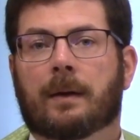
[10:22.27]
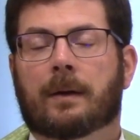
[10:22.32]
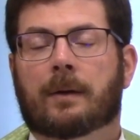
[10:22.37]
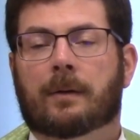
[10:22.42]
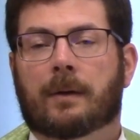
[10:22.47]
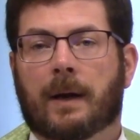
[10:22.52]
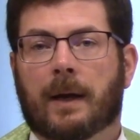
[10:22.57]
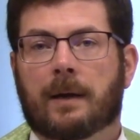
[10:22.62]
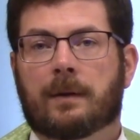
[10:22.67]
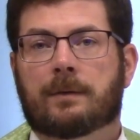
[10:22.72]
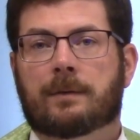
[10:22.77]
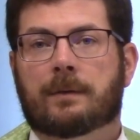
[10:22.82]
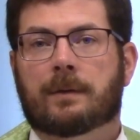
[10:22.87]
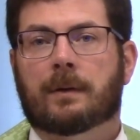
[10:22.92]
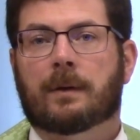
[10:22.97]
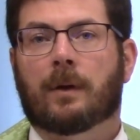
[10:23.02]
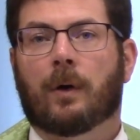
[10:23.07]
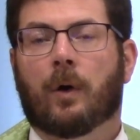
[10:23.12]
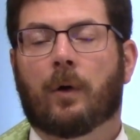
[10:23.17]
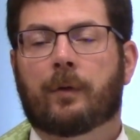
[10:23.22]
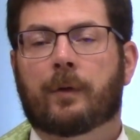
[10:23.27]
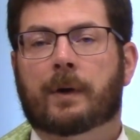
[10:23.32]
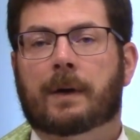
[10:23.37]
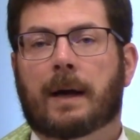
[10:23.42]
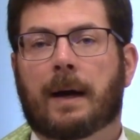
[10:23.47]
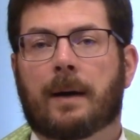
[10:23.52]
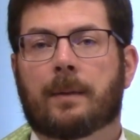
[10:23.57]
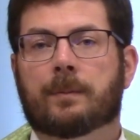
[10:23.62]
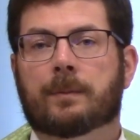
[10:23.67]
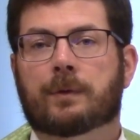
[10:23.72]
Christ
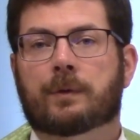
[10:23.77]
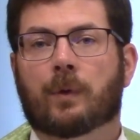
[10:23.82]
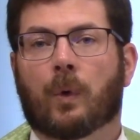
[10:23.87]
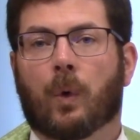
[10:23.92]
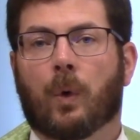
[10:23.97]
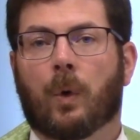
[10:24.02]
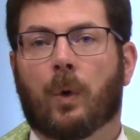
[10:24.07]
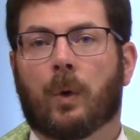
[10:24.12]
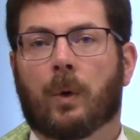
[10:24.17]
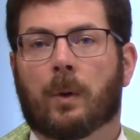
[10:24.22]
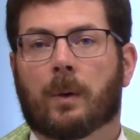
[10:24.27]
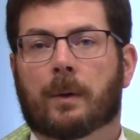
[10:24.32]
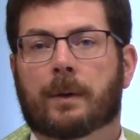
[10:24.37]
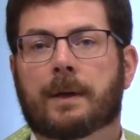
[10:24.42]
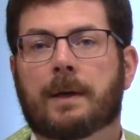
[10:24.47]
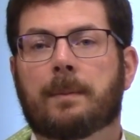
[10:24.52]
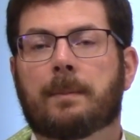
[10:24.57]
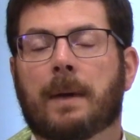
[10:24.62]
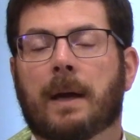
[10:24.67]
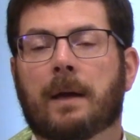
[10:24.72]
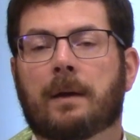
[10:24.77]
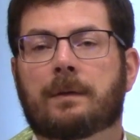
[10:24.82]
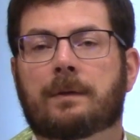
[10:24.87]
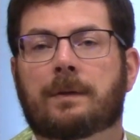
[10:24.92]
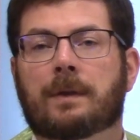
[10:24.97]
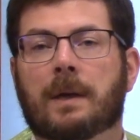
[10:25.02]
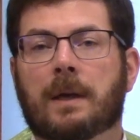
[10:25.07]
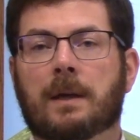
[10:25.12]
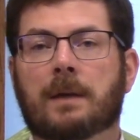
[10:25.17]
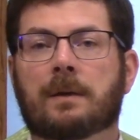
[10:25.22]
overcomes all. He
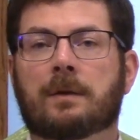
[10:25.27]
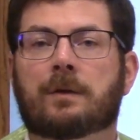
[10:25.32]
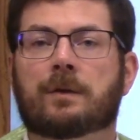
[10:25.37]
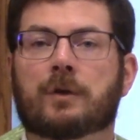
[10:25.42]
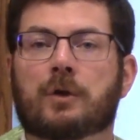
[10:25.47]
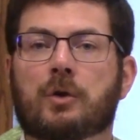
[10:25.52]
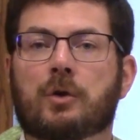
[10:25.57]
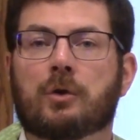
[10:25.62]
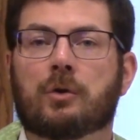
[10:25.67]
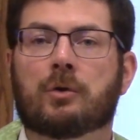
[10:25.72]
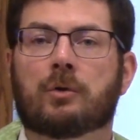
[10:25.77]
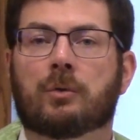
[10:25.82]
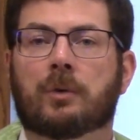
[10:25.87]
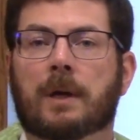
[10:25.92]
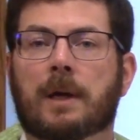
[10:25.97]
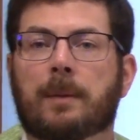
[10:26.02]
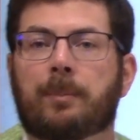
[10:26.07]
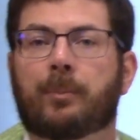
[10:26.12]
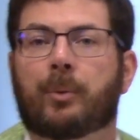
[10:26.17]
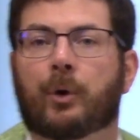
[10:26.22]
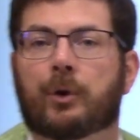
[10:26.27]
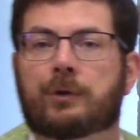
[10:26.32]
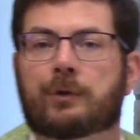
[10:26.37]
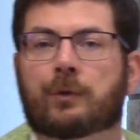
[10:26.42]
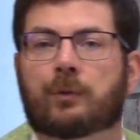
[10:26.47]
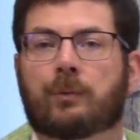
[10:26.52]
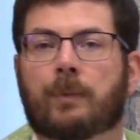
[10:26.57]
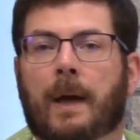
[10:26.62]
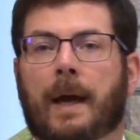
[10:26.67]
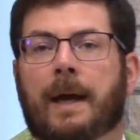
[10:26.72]
makes things new. He puts
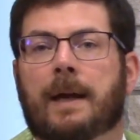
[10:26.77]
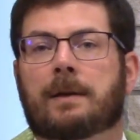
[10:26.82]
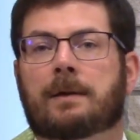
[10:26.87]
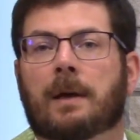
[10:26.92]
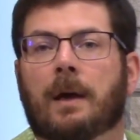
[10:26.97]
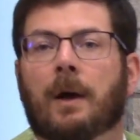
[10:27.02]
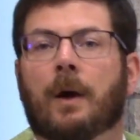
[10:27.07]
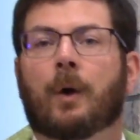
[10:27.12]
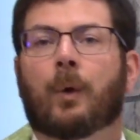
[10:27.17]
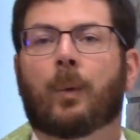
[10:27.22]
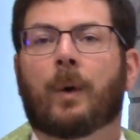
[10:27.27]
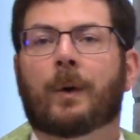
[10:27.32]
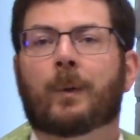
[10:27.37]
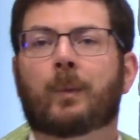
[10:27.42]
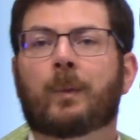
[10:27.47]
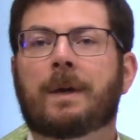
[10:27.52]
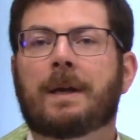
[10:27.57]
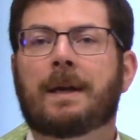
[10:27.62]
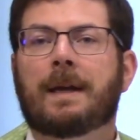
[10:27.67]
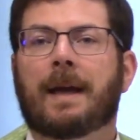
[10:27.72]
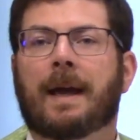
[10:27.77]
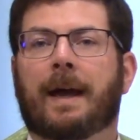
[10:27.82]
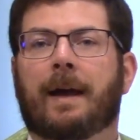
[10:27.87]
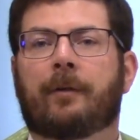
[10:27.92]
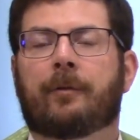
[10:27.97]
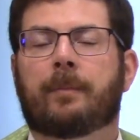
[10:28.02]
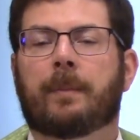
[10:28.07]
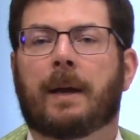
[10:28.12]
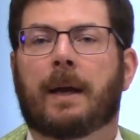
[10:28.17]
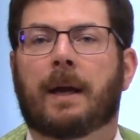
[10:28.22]
right what we
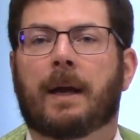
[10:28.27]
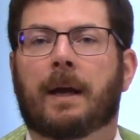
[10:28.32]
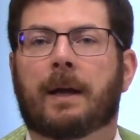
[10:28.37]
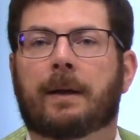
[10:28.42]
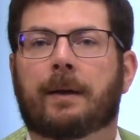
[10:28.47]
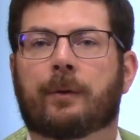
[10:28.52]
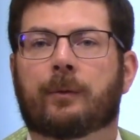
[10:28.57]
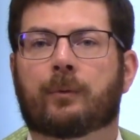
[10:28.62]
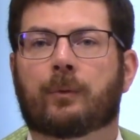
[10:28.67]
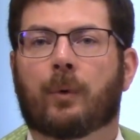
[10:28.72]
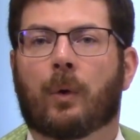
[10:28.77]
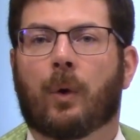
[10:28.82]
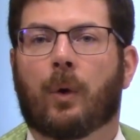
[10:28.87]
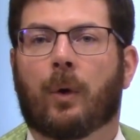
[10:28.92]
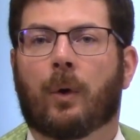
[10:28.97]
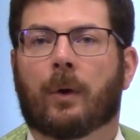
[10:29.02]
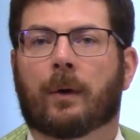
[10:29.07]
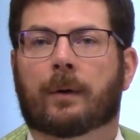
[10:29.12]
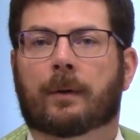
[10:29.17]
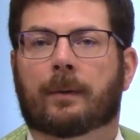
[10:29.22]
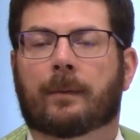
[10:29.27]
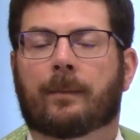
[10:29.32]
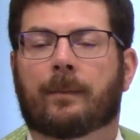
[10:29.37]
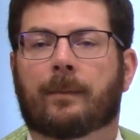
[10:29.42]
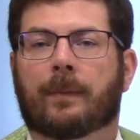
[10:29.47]
have made wrong.